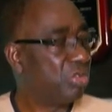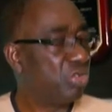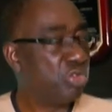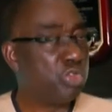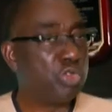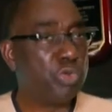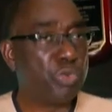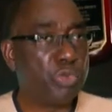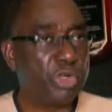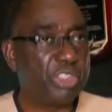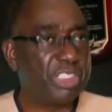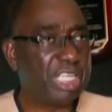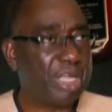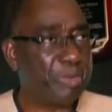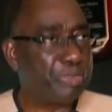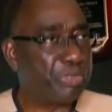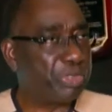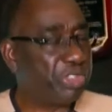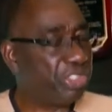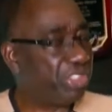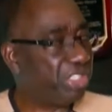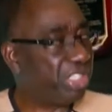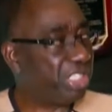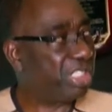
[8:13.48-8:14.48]
You must
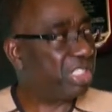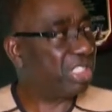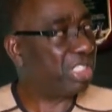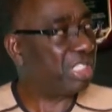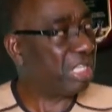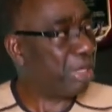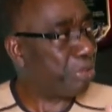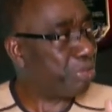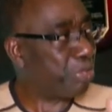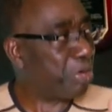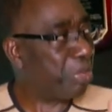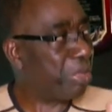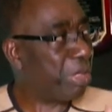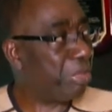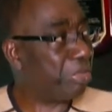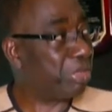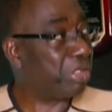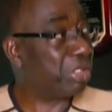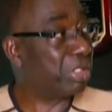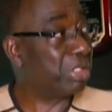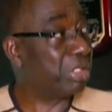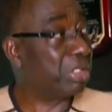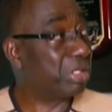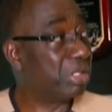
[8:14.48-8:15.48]
appreciate their
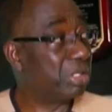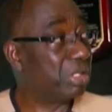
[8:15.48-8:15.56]
problems.